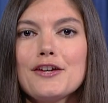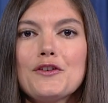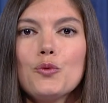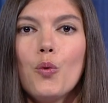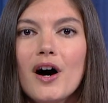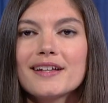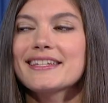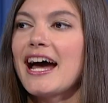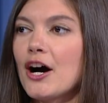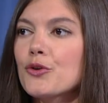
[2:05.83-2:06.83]
even
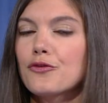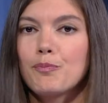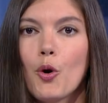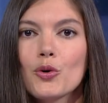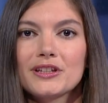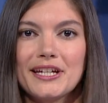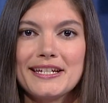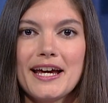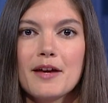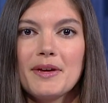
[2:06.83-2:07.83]
wants out of
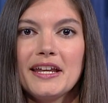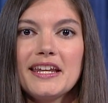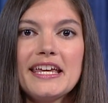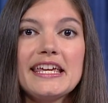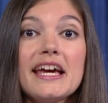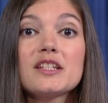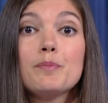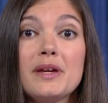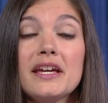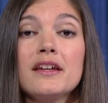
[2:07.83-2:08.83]
Portland. I mean, he
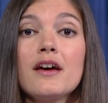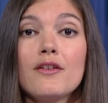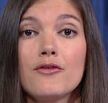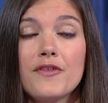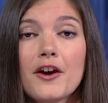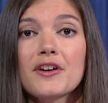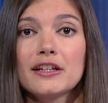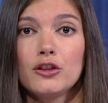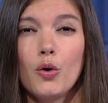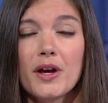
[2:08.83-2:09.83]
has been
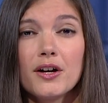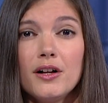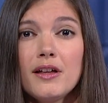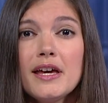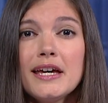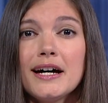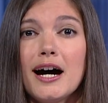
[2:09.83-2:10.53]
very loyal.